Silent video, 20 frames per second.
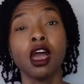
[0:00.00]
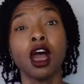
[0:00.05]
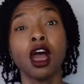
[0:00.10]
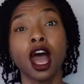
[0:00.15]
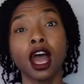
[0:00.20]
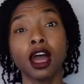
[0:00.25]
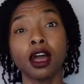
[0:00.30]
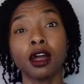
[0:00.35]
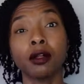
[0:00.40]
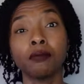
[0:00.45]

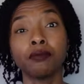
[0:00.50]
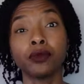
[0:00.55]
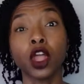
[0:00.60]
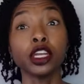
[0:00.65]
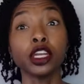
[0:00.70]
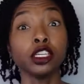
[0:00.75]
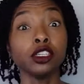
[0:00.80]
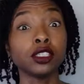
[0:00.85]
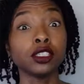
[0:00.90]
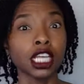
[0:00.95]
Are
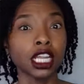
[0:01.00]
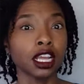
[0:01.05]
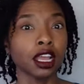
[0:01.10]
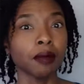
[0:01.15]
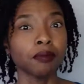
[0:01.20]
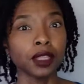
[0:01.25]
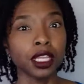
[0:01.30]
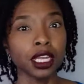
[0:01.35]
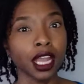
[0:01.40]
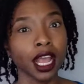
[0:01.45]
you setting up
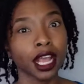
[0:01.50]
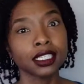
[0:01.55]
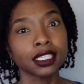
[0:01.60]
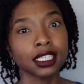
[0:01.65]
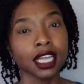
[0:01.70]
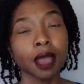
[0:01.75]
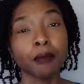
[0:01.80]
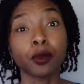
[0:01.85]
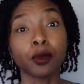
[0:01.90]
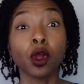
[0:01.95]
the next
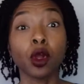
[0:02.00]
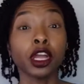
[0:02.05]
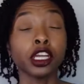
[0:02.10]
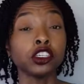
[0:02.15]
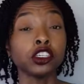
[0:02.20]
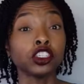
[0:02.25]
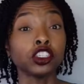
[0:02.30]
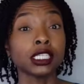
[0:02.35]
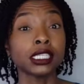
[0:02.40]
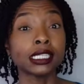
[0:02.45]
step, or are you
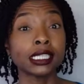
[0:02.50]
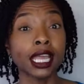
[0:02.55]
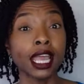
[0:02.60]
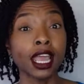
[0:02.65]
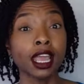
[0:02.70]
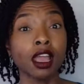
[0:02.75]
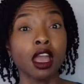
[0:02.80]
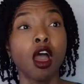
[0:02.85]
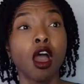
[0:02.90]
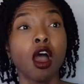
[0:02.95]
just
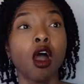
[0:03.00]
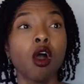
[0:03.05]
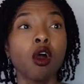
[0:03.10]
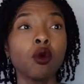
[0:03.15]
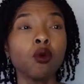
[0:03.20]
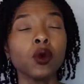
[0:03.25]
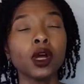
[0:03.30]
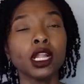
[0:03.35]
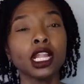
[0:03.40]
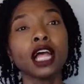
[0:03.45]
saying, oh,
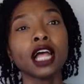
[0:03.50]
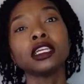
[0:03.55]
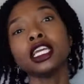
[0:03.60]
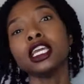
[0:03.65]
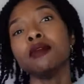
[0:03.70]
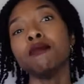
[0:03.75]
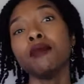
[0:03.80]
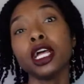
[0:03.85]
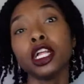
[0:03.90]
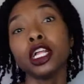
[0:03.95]
well, I'll
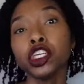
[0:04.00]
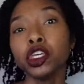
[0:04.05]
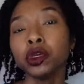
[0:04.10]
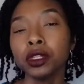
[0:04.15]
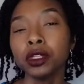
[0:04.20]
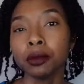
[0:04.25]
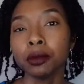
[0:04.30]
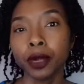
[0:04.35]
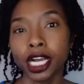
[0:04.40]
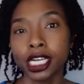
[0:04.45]
email you with
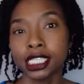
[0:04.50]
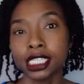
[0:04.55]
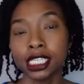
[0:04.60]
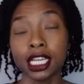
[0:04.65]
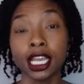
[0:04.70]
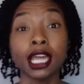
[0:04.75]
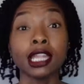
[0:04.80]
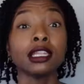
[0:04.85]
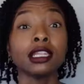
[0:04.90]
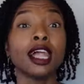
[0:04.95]
the pricing
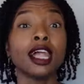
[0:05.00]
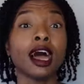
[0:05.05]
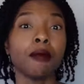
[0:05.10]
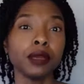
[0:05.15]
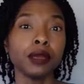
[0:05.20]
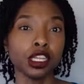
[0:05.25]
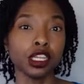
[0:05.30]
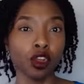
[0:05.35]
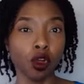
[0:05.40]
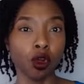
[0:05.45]
and let
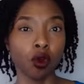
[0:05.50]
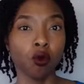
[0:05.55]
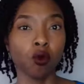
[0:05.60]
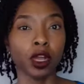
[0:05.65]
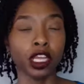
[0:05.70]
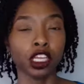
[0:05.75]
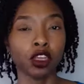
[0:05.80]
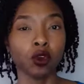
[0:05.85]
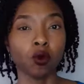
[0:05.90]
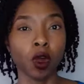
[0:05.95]
me know
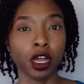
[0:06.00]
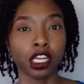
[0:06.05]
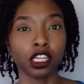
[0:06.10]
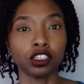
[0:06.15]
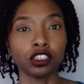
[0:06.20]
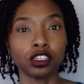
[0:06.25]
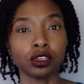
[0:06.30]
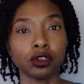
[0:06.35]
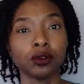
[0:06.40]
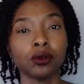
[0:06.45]
what you want to
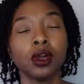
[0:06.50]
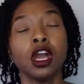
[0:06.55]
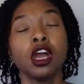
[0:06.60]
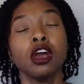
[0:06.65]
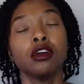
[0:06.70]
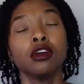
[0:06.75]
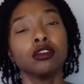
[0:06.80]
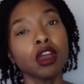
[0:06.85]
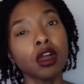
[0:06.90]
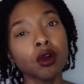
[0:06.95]
do?
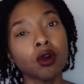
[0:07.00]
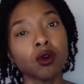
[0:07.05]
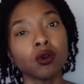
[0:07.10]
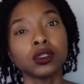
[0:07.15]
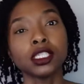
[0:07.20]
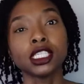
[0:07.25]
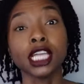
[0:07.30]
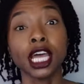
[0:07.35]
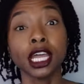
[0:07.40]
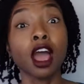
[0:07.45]
No,
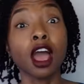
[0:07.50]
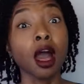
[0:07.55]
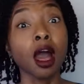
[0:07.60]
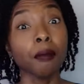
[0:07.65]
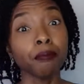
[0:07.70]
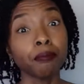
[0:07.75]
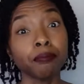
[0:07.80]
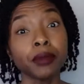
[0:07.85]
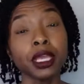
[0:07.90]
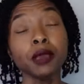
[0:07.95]
set
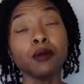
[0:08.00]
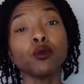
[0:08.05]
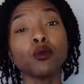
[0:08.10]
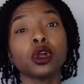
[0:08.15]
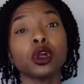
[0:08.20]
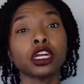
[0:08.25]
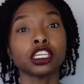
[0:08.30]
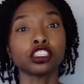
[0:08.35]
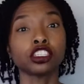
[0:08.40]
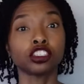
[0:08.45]
up, be
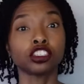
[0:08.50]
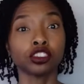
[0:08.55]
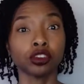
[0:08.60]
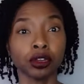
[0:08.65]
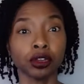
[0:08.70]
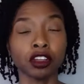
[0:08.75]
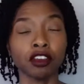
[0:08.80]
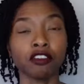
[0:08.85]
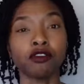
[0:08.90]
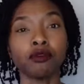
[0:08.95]
more
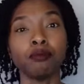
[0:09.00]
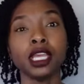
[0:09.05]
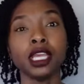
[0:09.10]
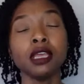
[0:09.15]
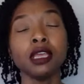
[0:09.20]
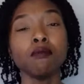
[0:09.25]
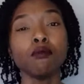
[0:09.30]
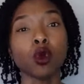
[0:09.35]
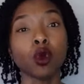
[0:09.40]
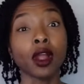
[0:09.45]
assertive,
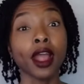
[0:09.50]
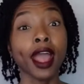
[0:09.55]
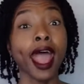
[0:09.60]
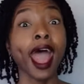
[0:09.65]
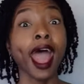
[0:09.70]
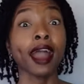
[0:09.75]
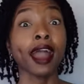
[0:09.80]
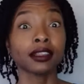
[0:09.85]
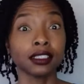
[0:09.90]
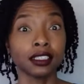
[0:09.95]
be more
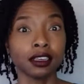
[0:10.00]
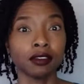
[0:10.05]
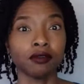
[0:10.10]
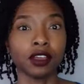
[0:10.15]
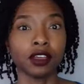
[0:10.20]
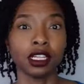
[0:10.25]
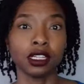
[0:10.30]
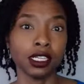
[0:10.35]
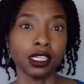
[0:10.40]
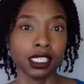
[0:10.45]
active
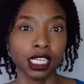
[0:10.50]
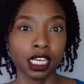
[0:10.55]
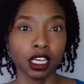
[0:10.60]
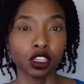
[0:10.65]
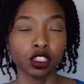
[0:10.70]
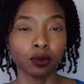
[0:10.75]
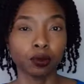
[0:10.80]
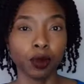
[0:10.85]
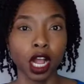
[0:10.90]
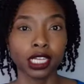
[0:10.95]
in the
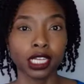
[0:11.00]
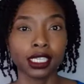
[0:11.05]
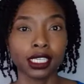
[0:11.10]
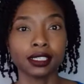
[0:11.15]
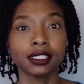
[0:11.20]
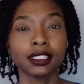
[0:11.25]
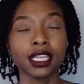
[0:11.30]
sales process.